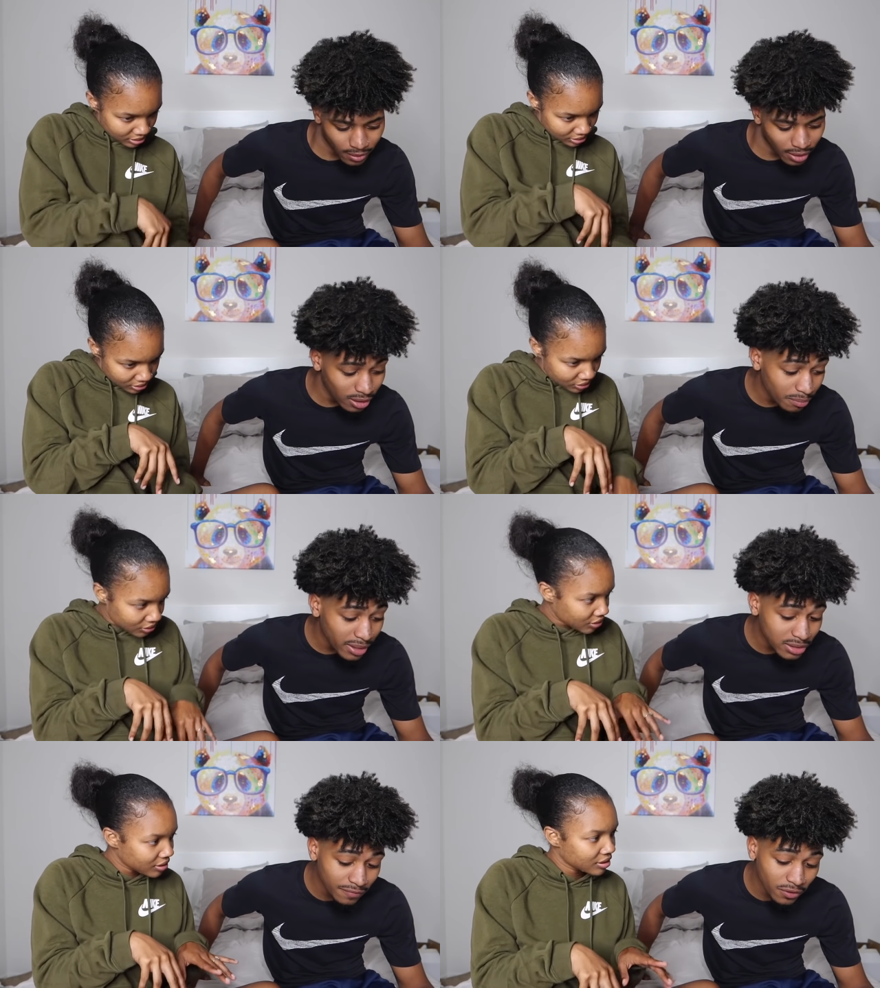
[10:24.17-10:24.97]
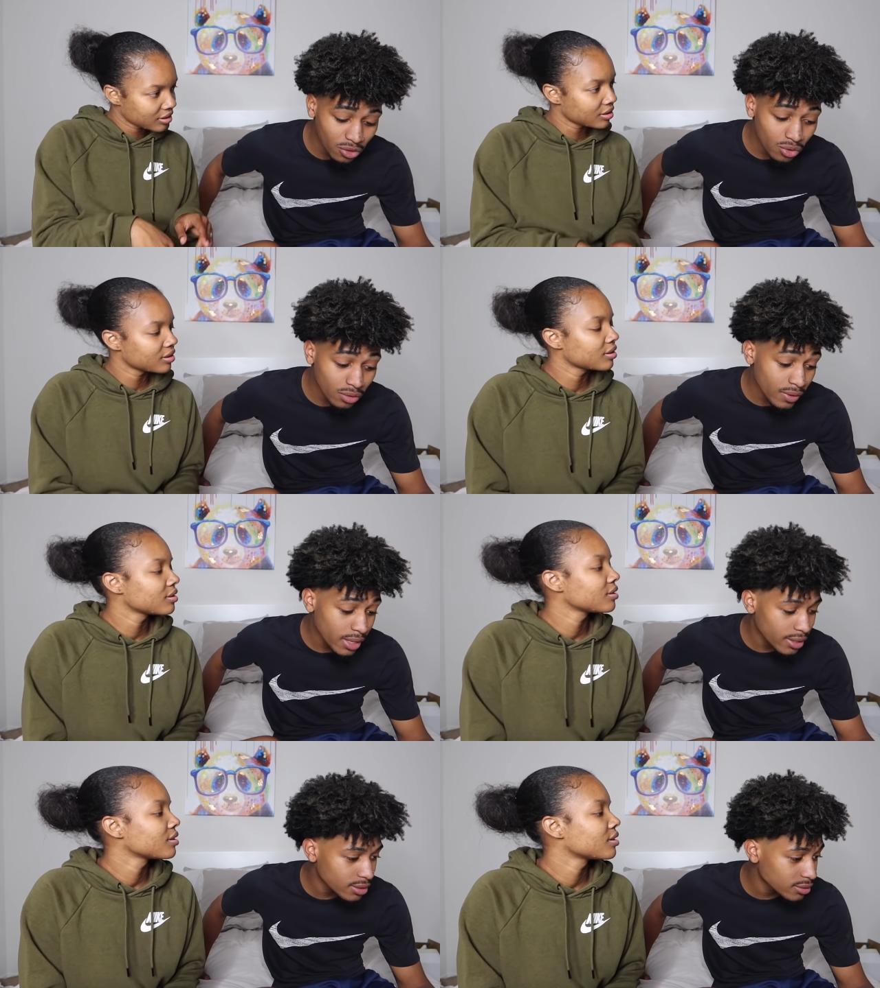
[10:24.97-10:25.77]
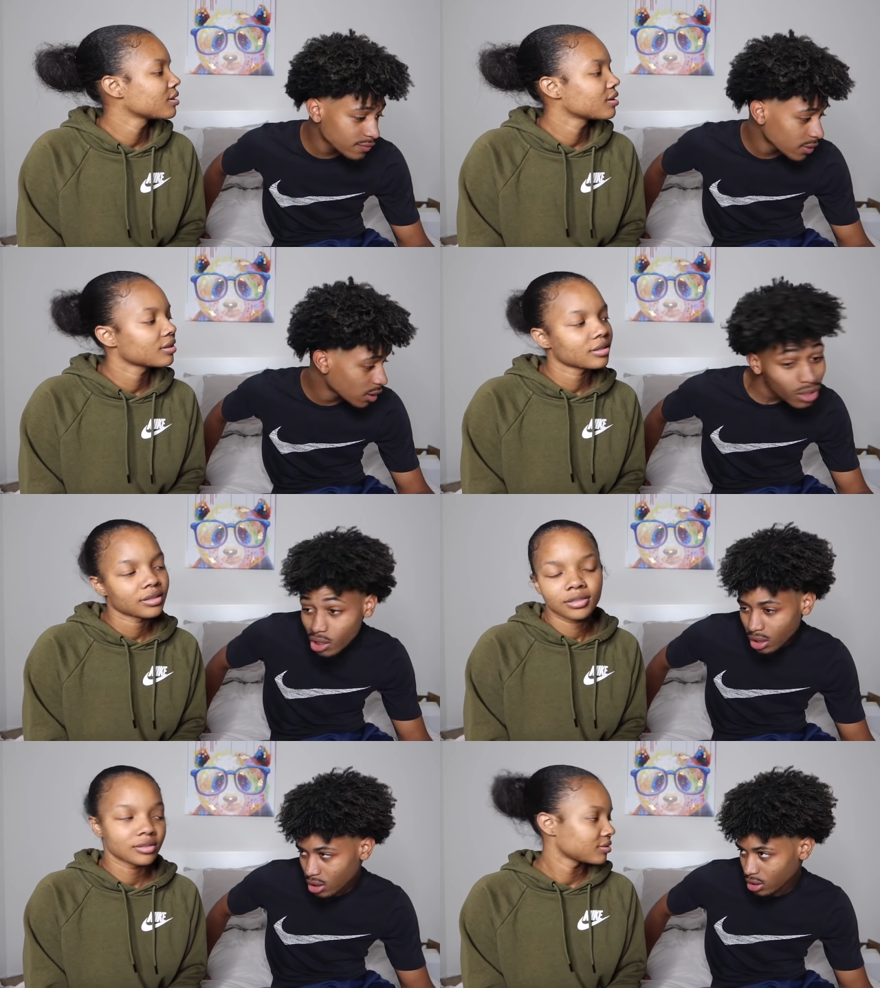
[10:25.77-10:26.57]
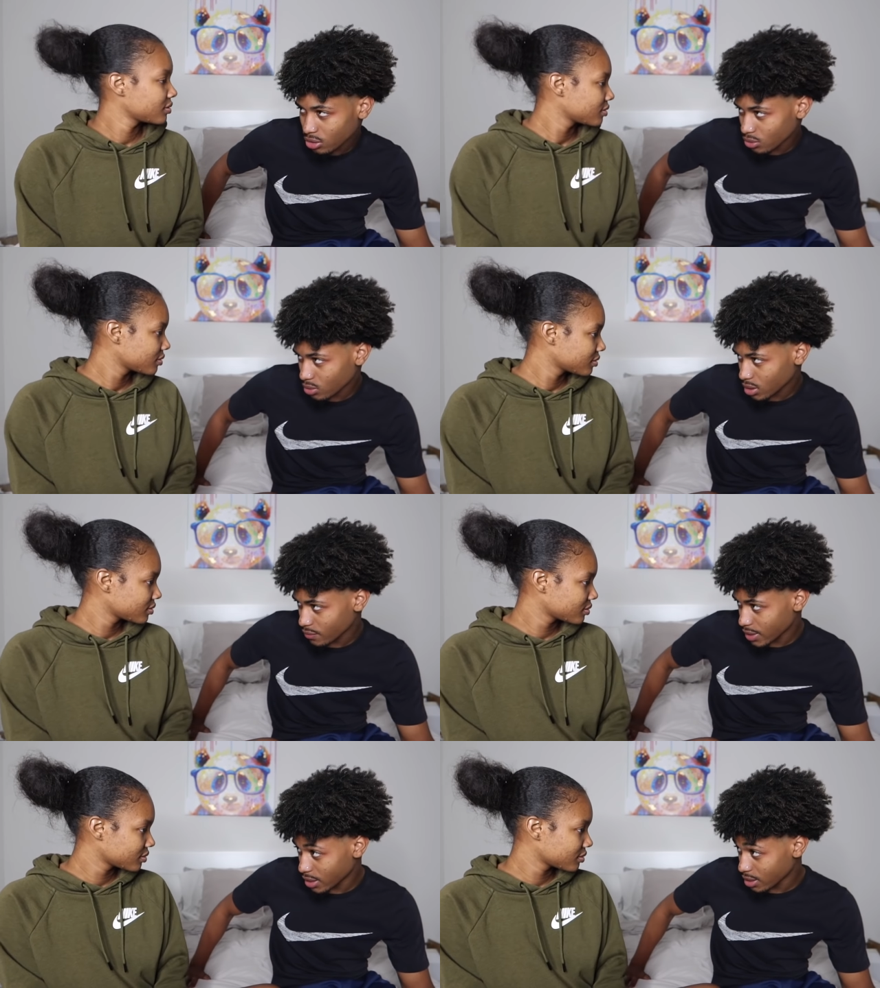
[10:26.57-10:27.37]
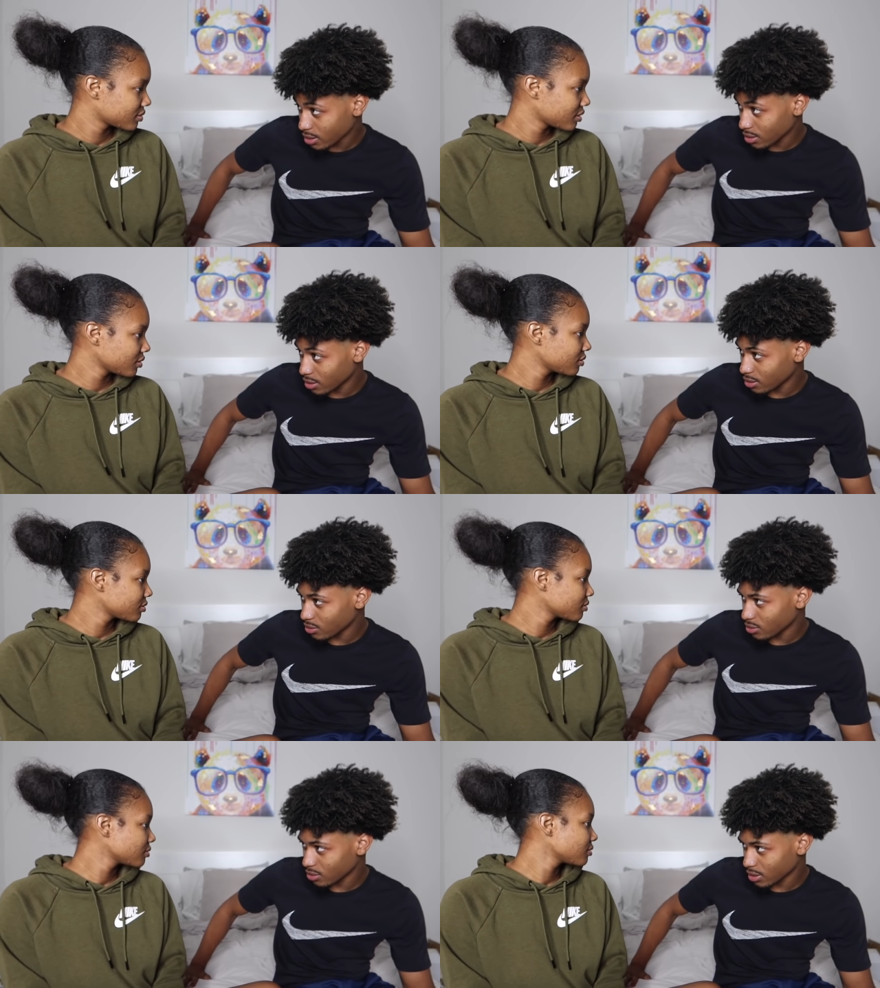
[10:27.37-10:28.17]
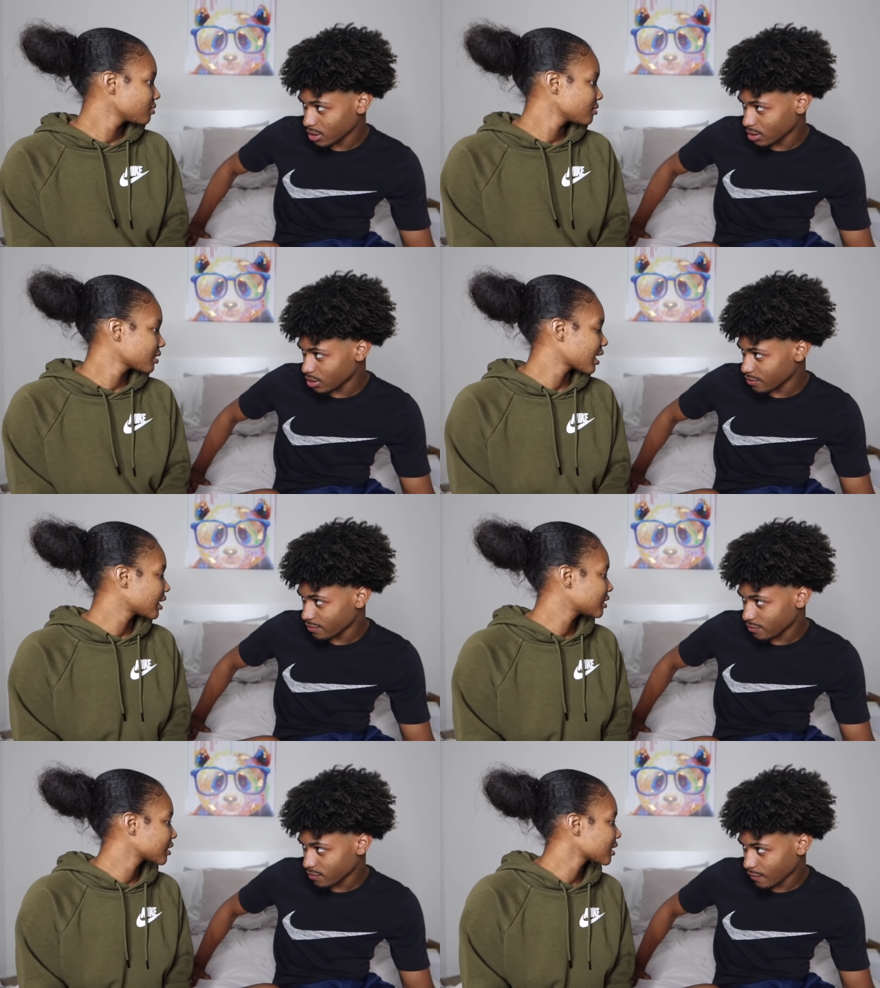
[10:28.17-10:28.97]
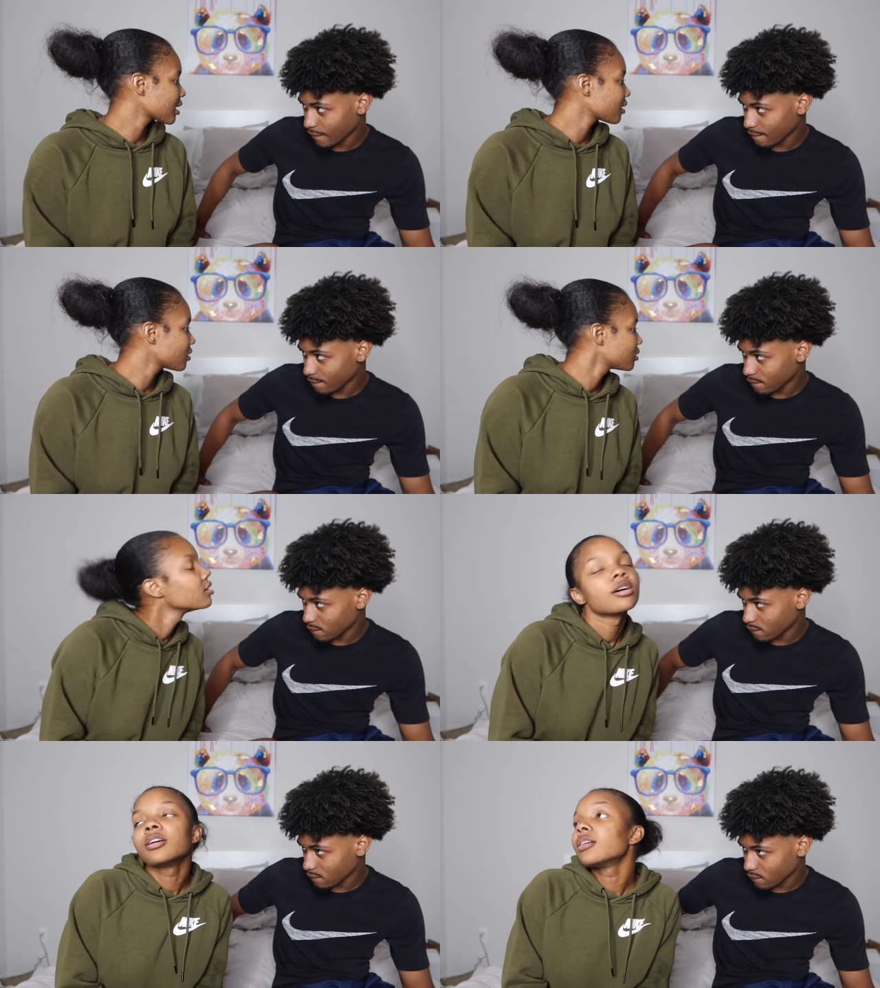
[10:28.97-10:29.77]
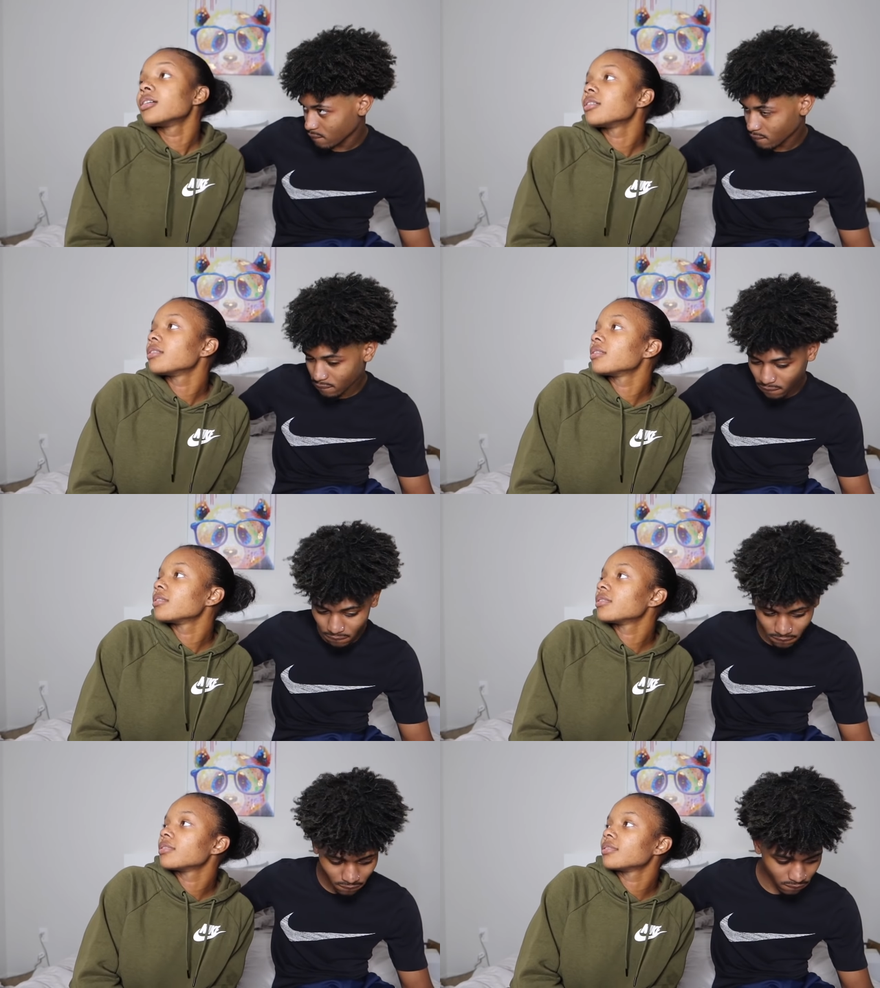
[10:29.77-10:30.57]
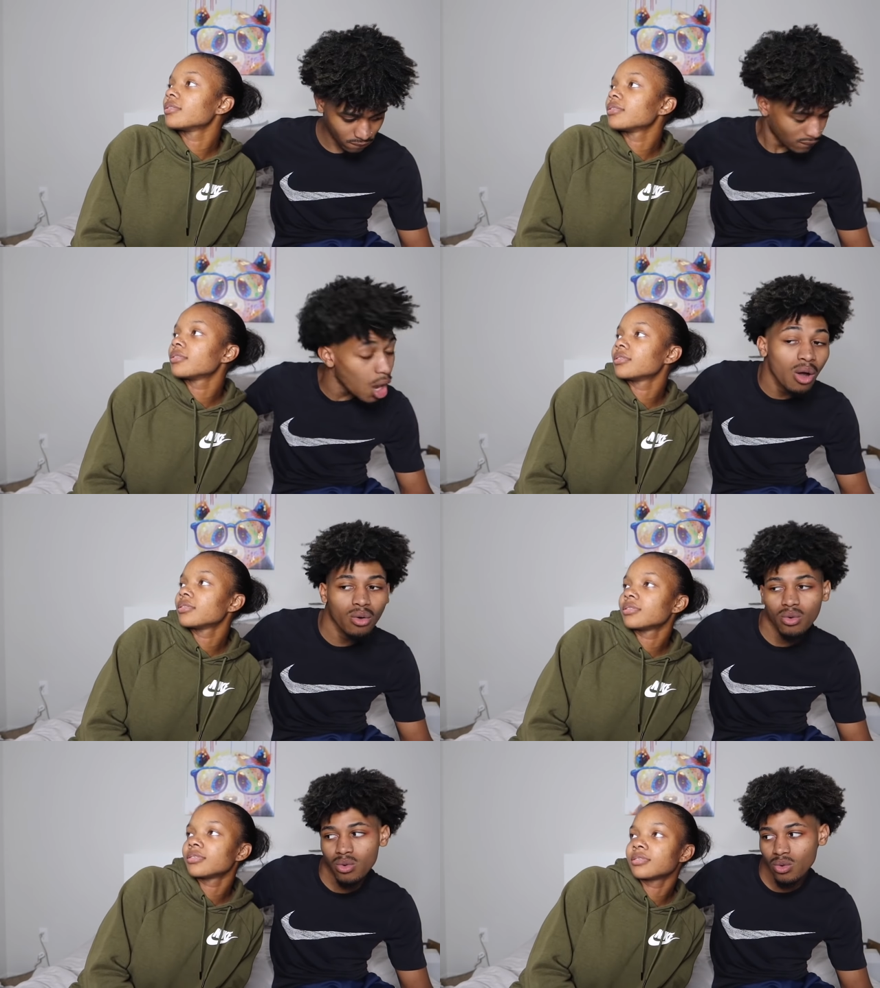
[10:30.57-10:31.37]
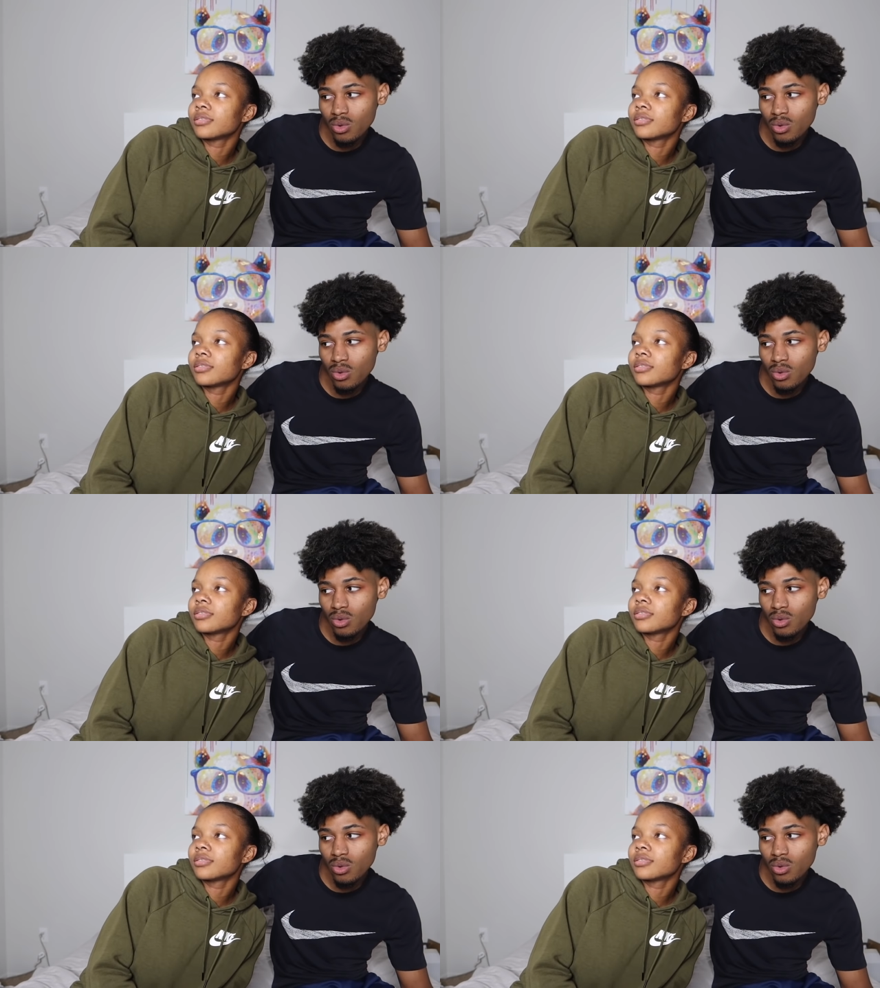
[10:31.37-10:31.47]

Speaker 1: It depends if you do it right. Cause if I hit you with it right now, then you gonna get it.
Speaker 2: How did TikTok go? Ah!